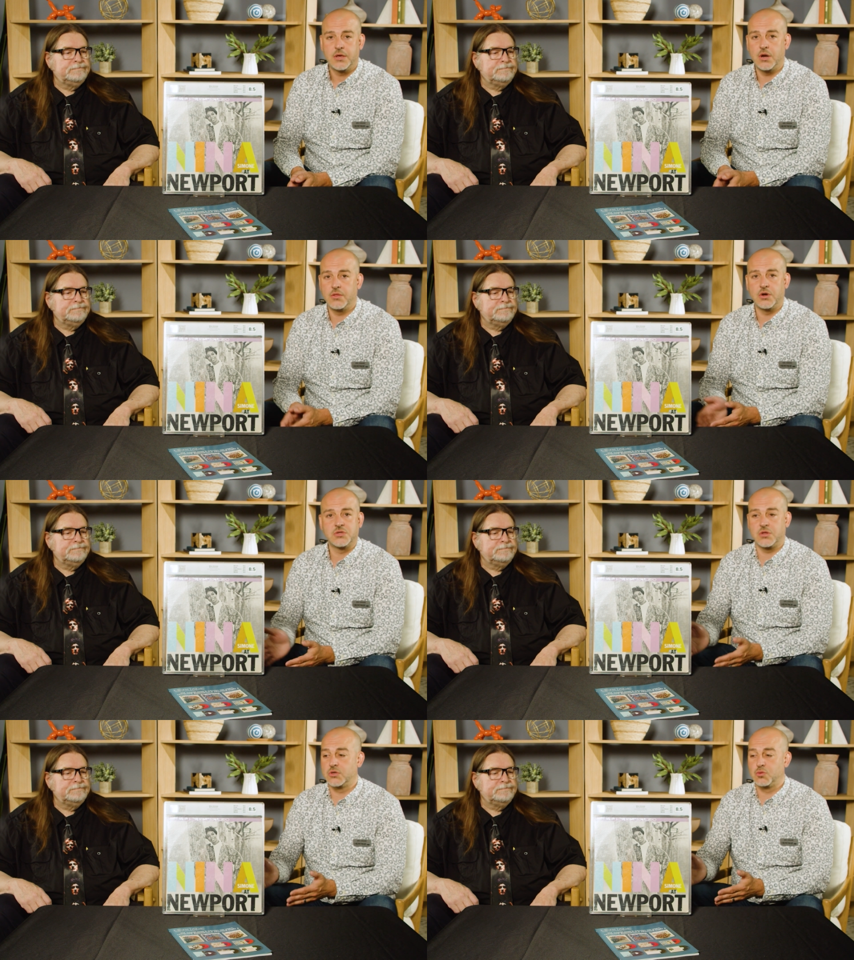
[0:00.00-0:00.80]
Speaker 1: you know,
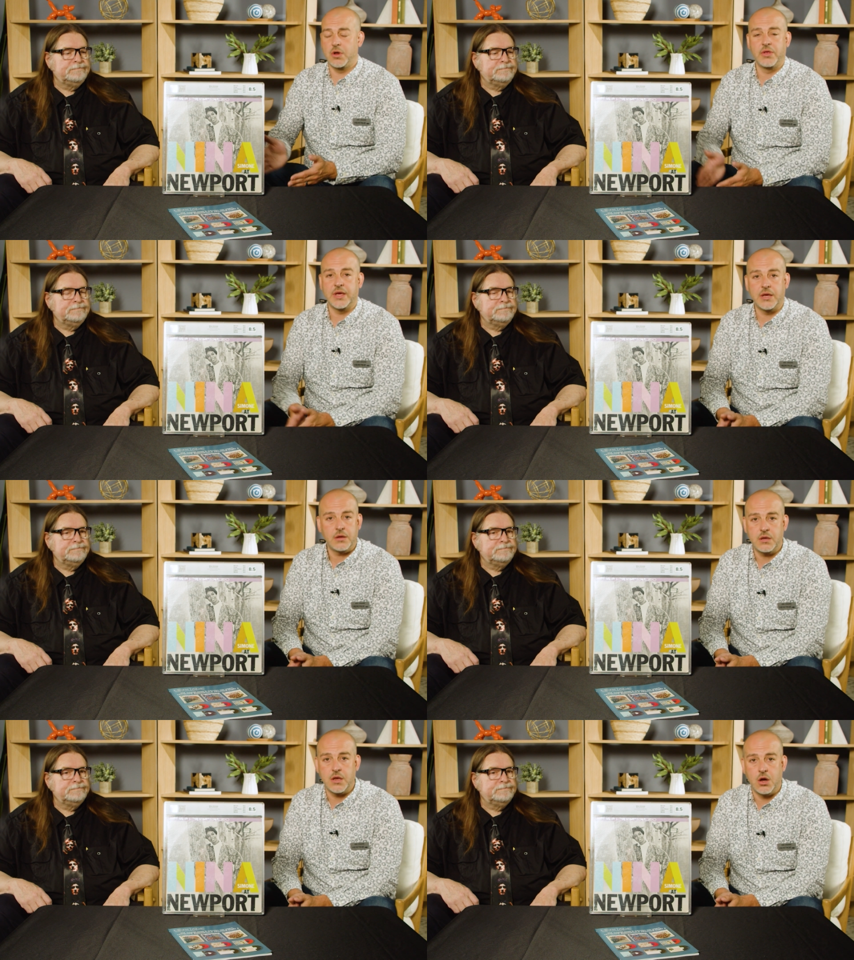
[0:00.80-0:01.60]
there's there's
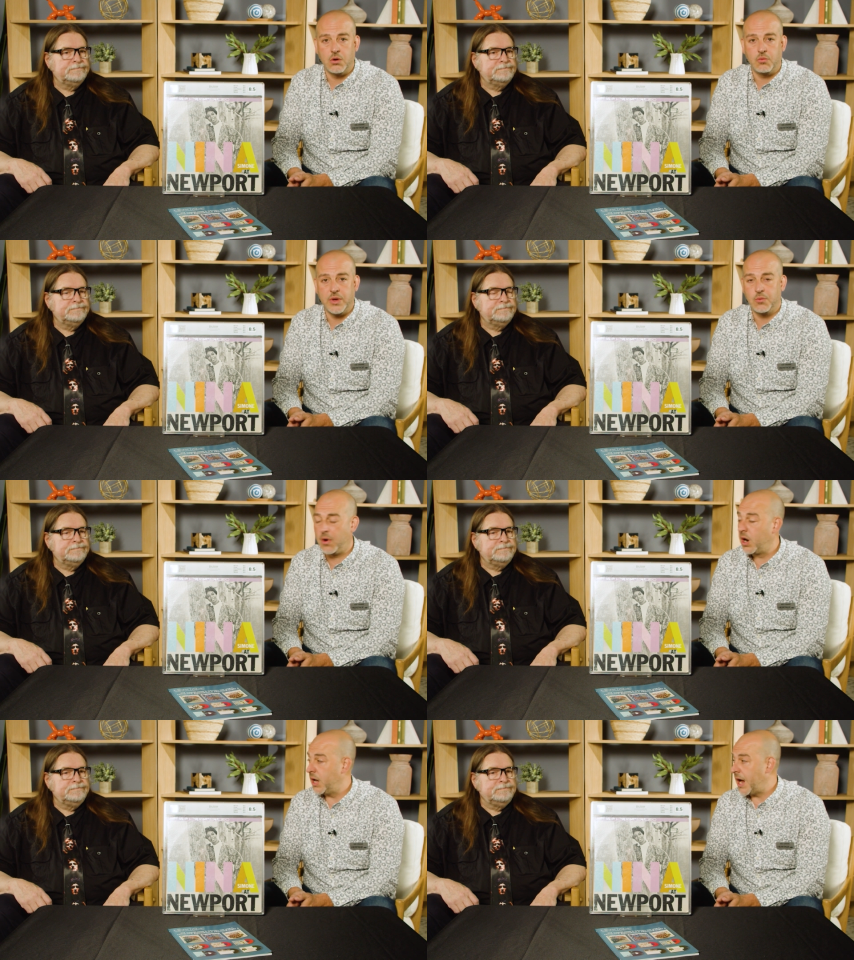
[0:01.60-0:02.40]
really, you know, we
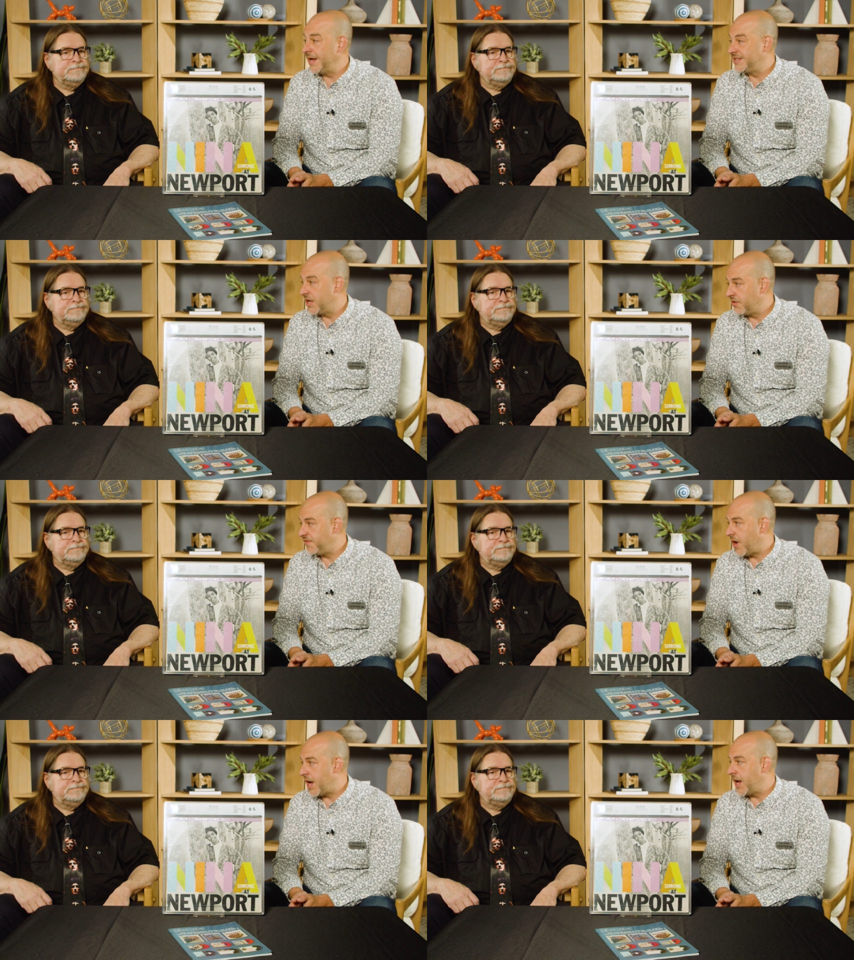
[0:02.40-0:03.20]
want to
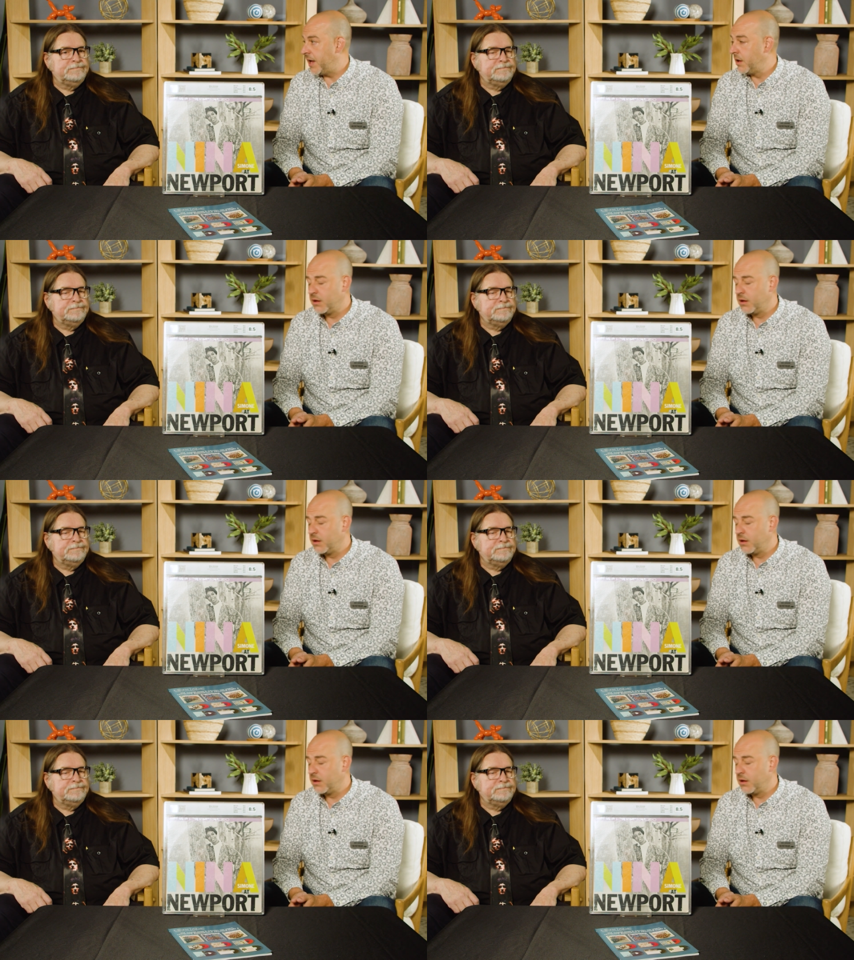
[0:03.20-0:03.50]
identify